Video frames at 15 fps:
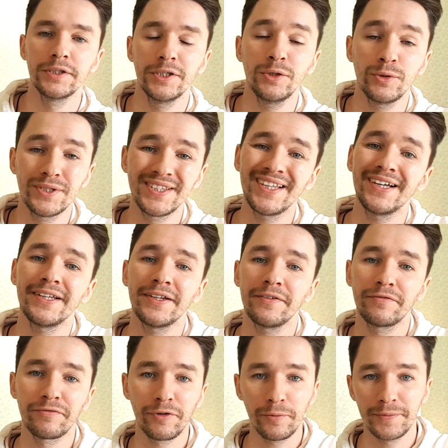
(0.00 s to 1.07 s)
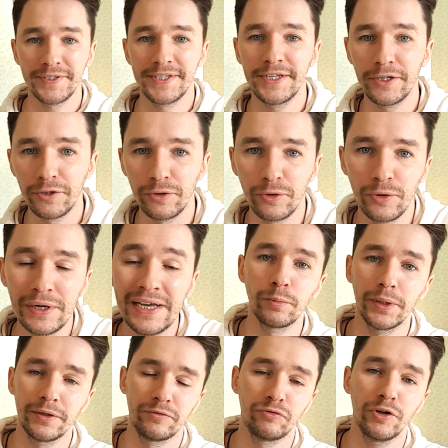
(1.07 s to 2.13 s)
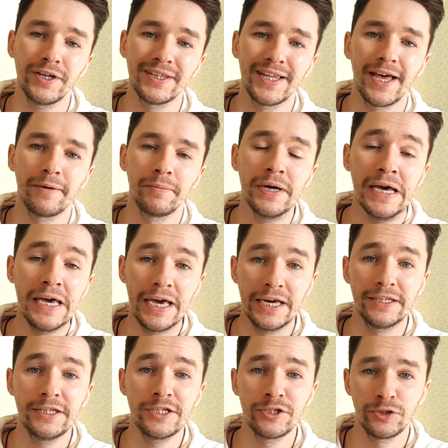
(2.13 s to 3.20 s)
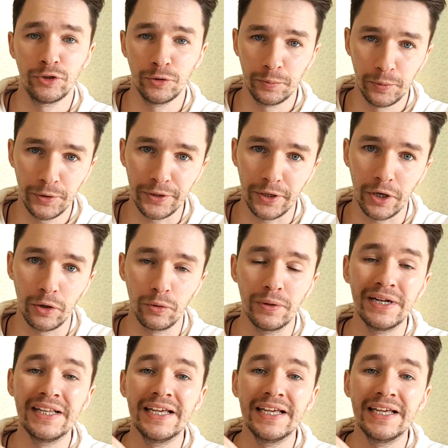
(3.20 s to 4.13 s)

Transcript: So Starting from Zero by Fred Lamb edition 2.0